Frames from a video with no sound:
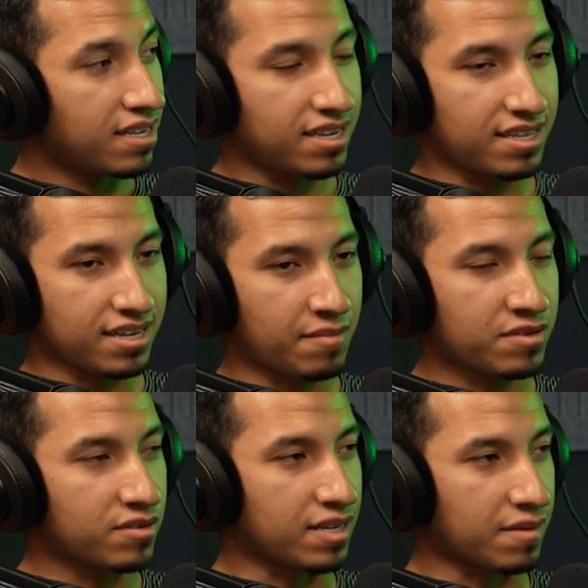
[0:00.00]
yeah, like I'm
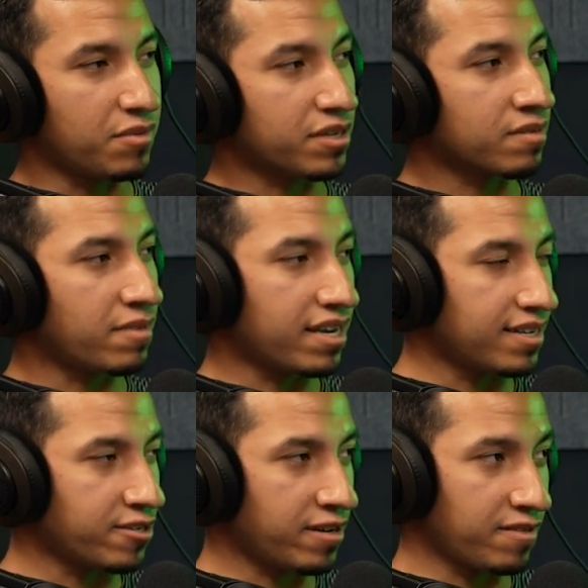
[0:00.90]
literally like busting my
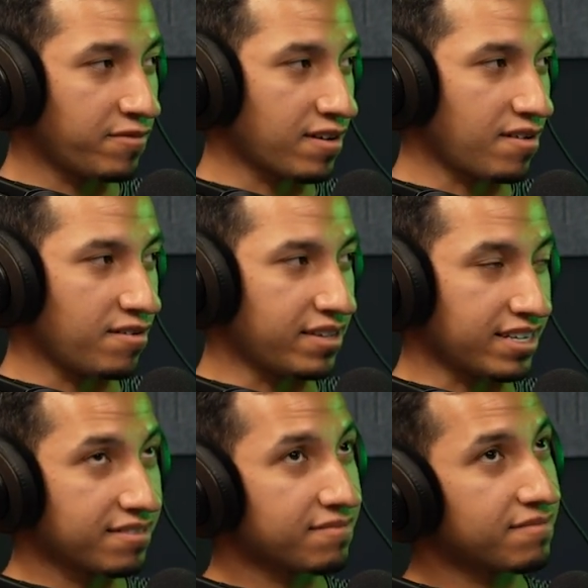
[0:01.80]
head trying to figure out like